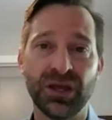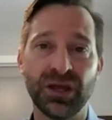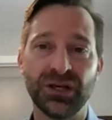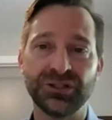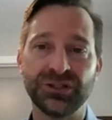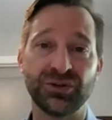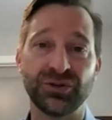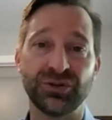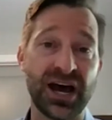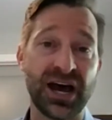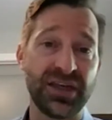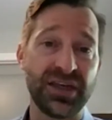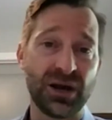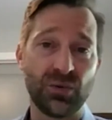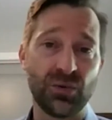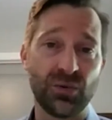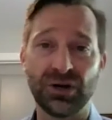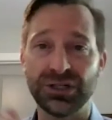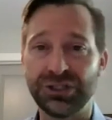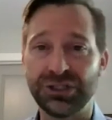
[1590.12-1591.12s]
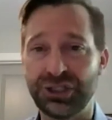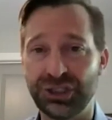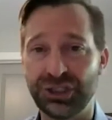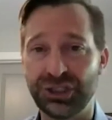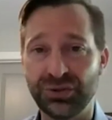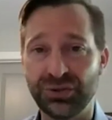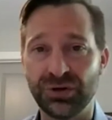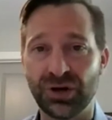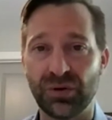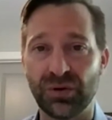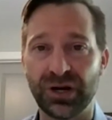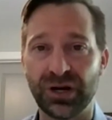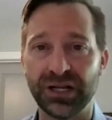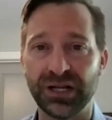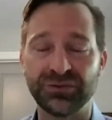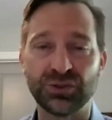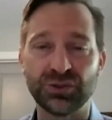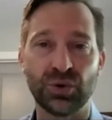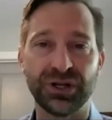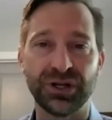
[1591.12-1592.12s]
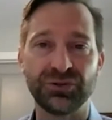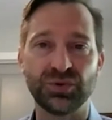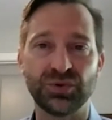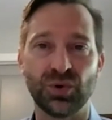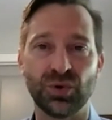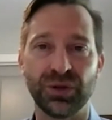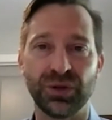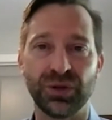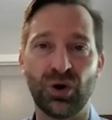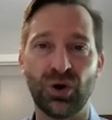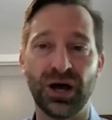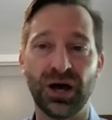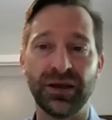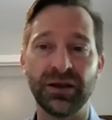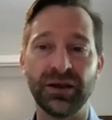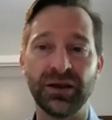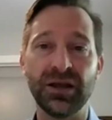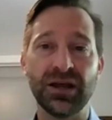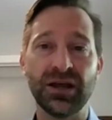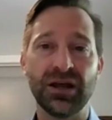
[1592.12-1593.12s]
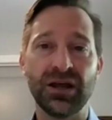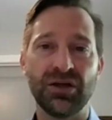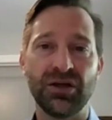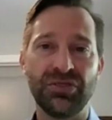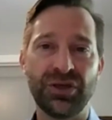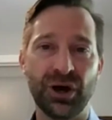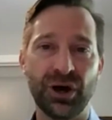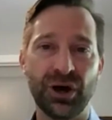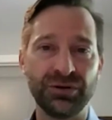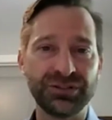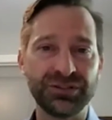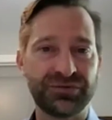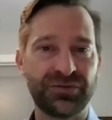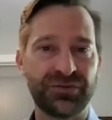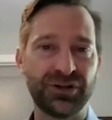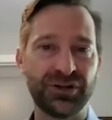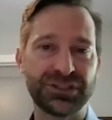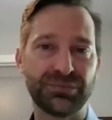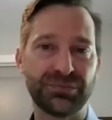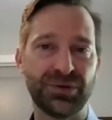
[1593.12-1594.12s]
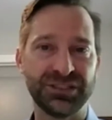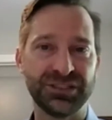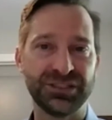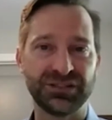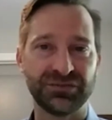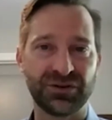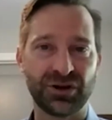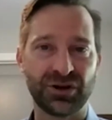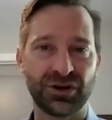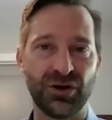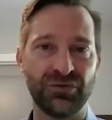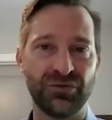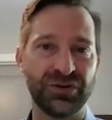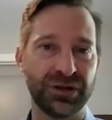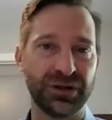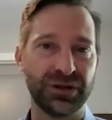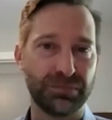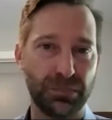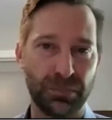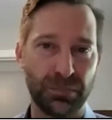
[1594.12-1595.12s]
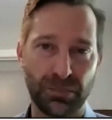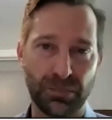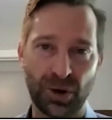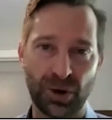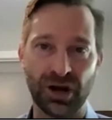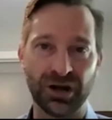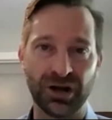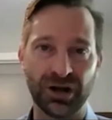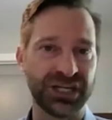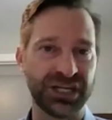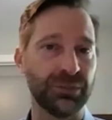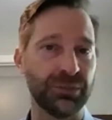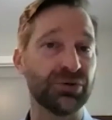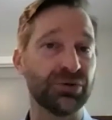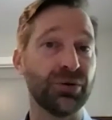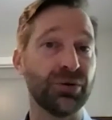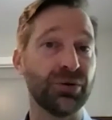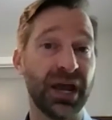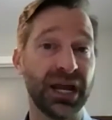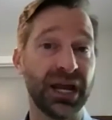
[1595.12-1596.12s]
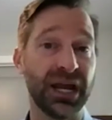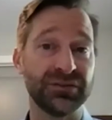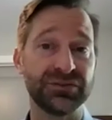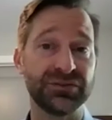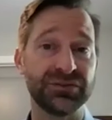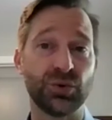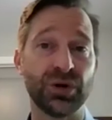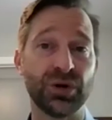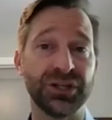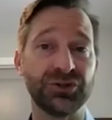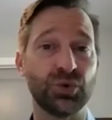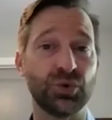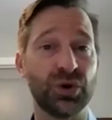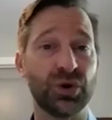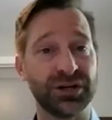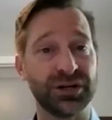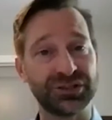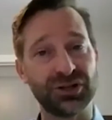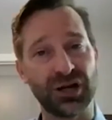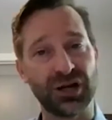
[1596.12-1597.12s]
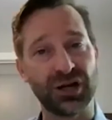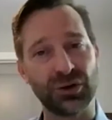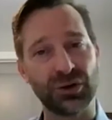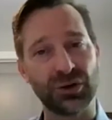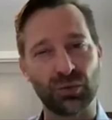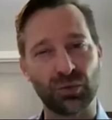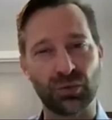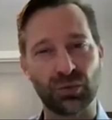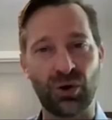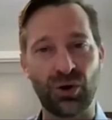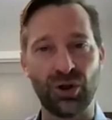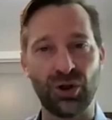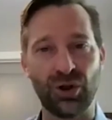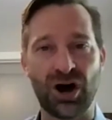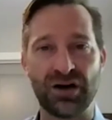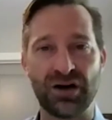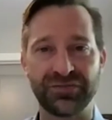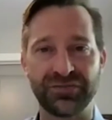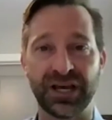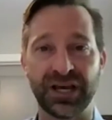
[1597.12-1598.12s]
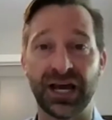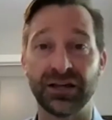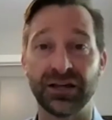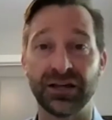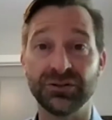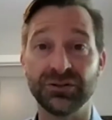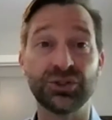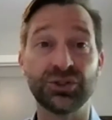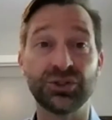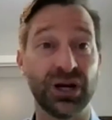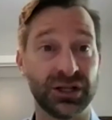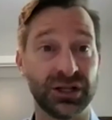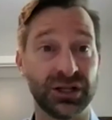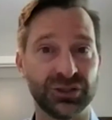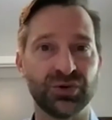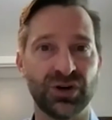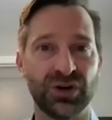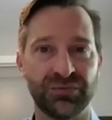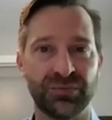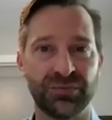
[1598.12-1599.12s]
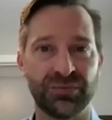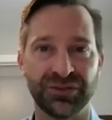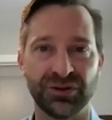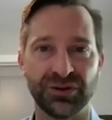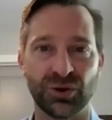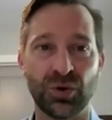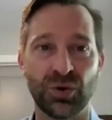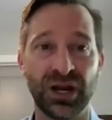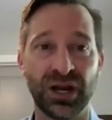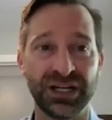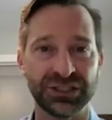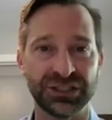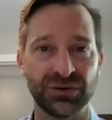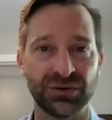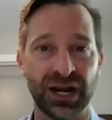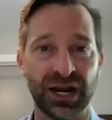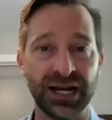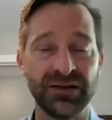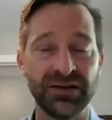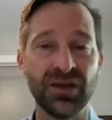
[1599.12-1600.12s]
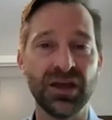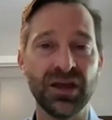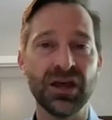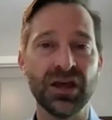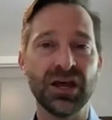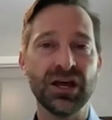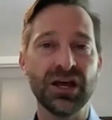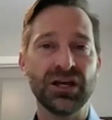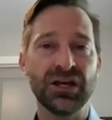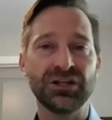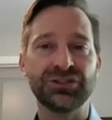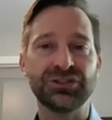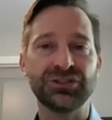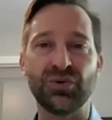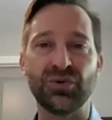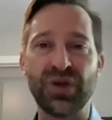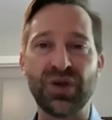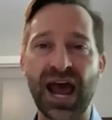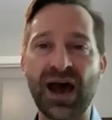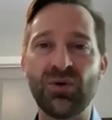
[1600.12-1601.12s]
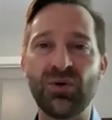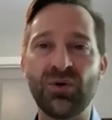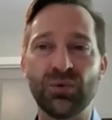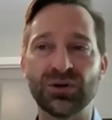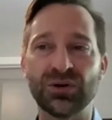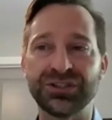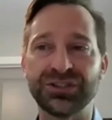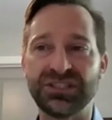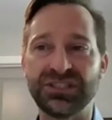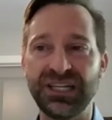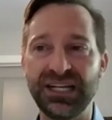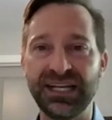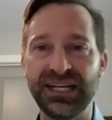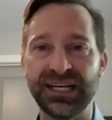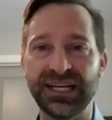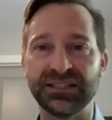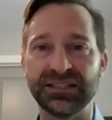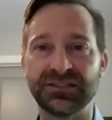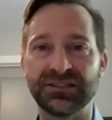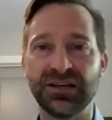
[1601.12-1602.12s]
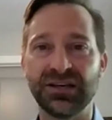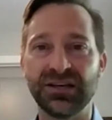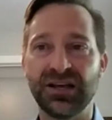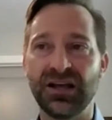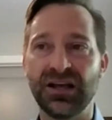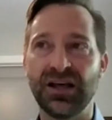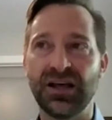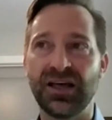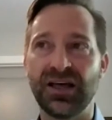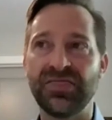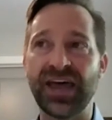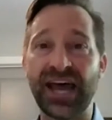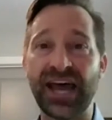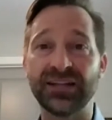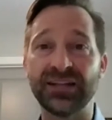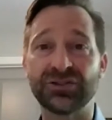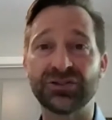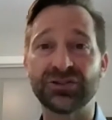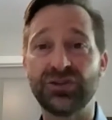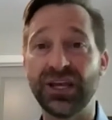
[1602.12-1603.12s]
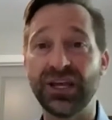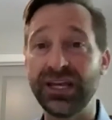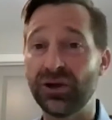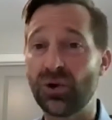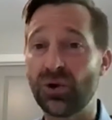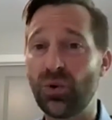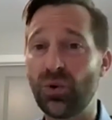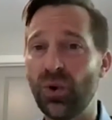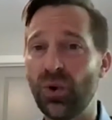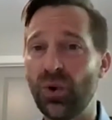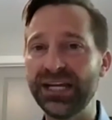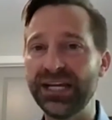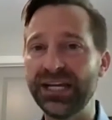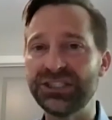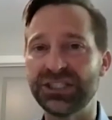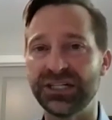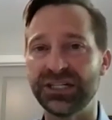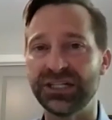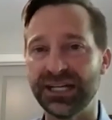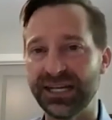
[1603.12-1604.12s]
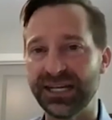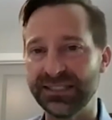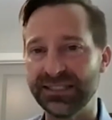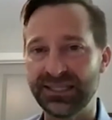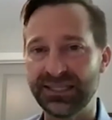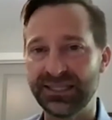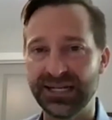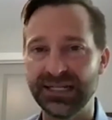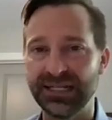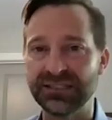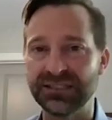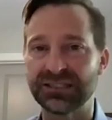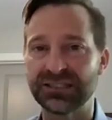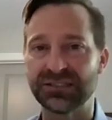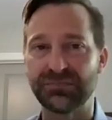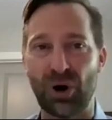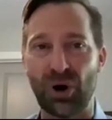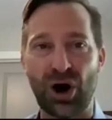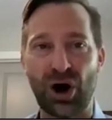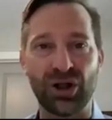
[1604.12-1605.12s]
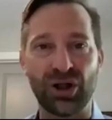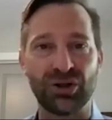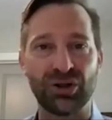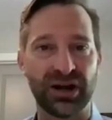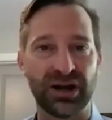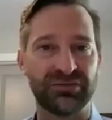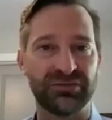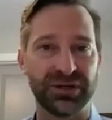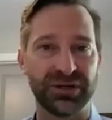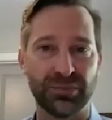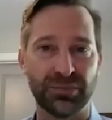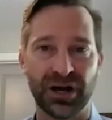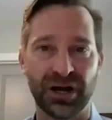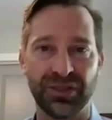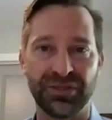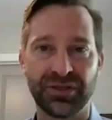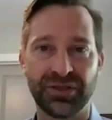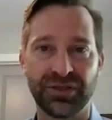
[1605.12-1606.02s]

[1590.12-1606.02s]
So now that we're in June already of 2021, those first months of COVID, March, April, May of 2020, are starting to roll off that trailing 12-month equation, right? So now what we're seeing is that equation is getting smaller every month.